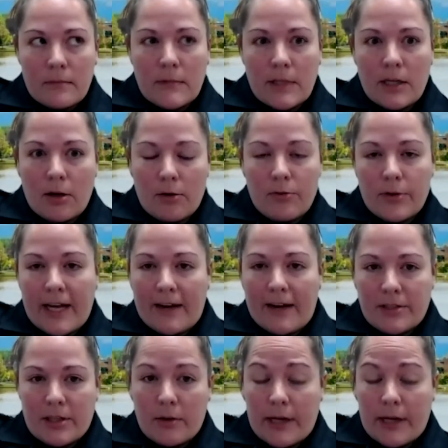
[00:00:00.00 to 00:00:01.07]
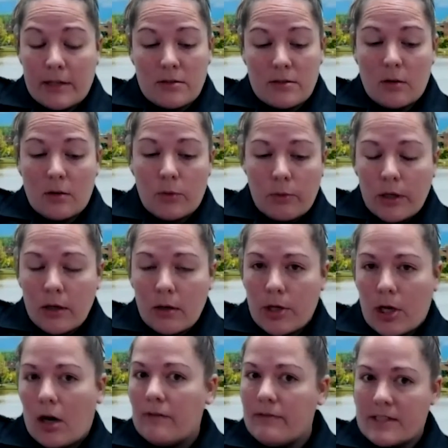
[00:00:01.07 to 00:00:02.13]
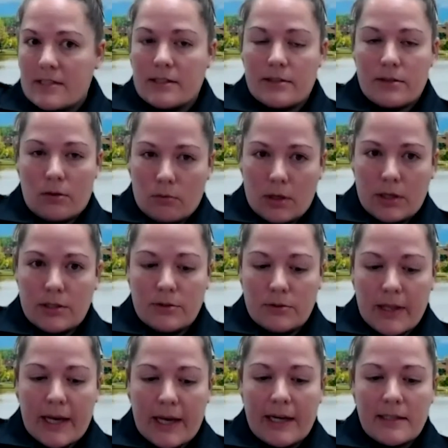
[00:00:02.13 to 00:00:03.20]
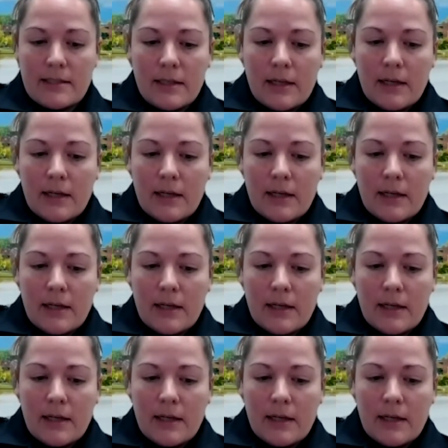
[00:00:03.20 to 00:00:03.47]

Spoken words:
if we have to go hands-on, we will. We obviously don't want to do that,